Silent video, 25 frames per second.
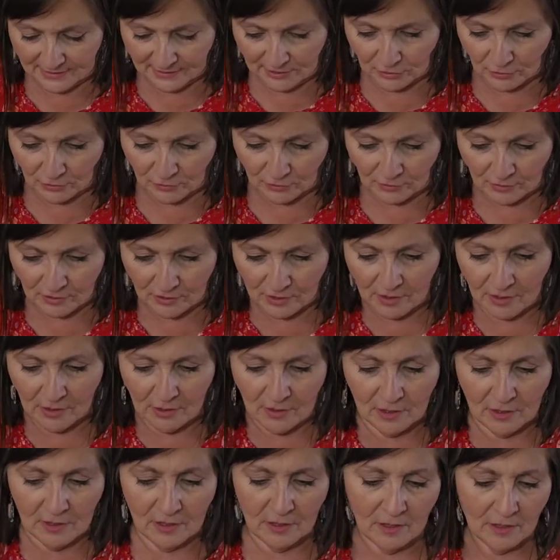little
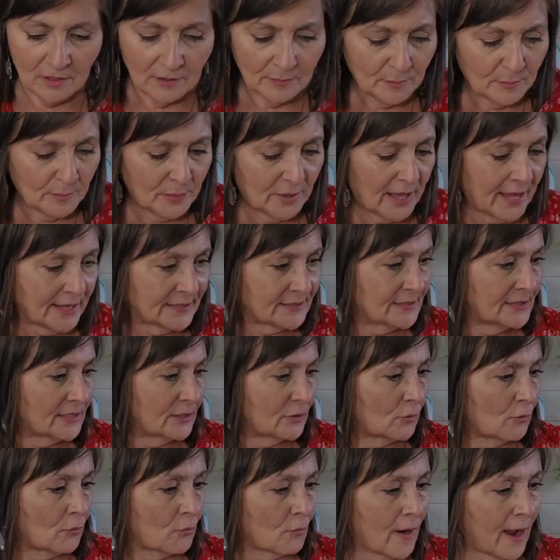plastic
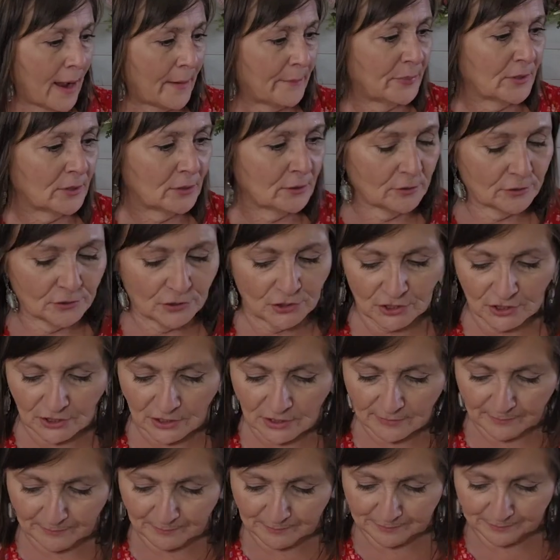wrappers.